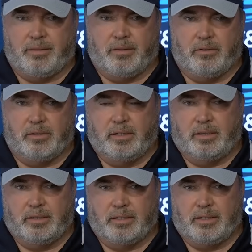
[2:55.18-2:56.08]
there, and then
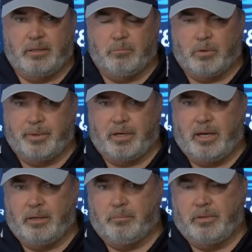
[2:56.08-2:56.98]
to get him where we got
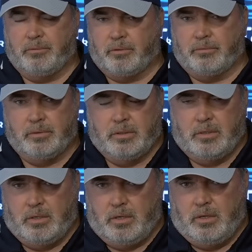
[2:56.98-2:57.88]
him, we were
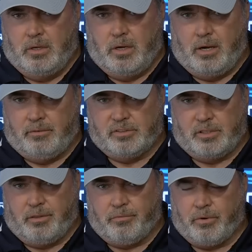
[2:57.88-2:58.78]

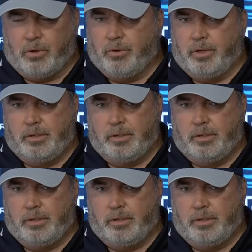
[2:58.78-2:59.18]
obviously thrilled.